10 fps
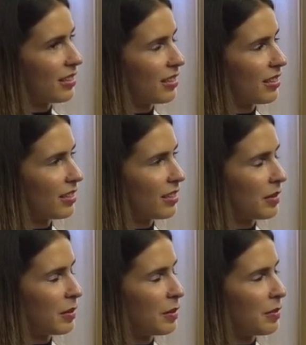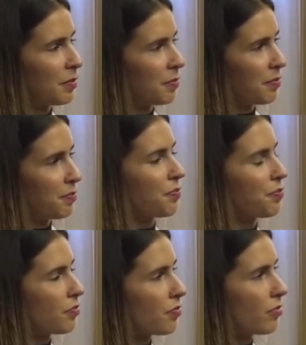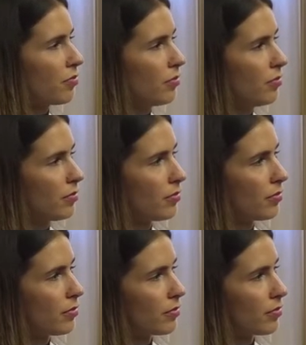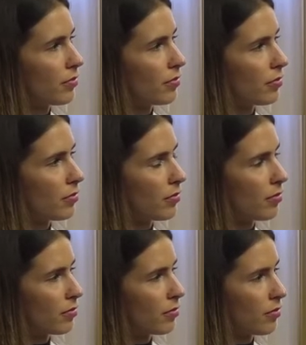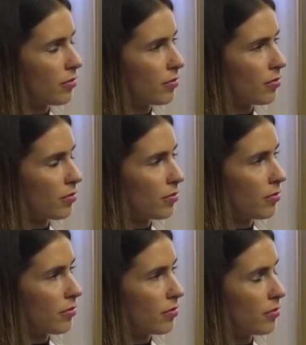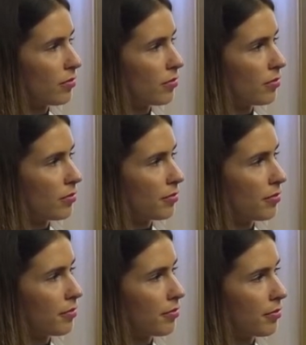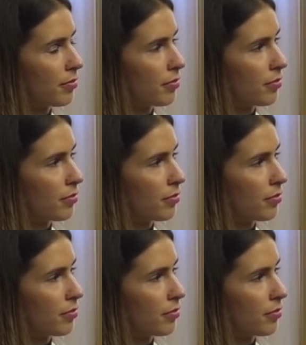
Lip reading: This person isn't speaking.